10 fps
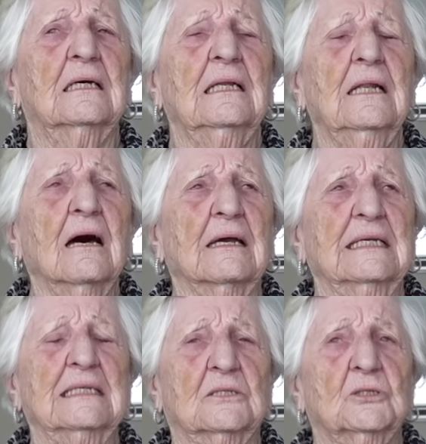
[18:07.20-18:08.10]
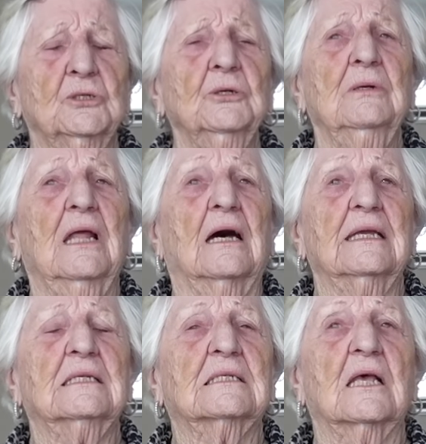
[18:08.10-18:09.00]
a light, two
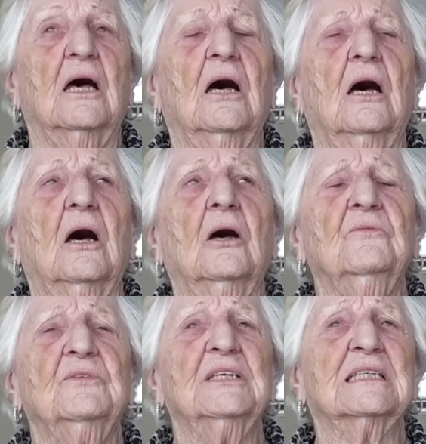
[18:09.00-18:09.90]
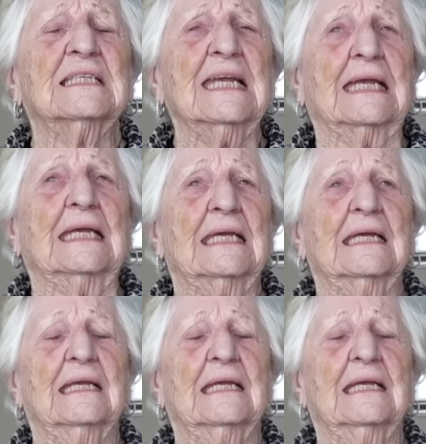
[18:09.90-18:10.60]
lights, over the sink